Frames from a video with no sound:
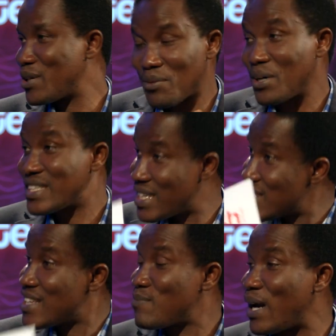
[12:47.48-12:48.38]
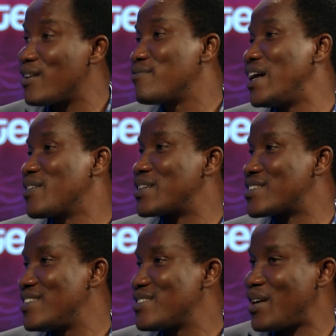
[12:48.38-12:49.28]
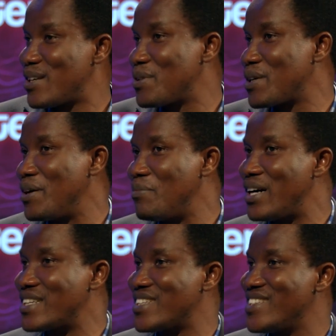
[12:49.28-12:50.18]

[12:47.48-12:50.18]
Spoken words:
somebody says it's my love language. So how do we go about it?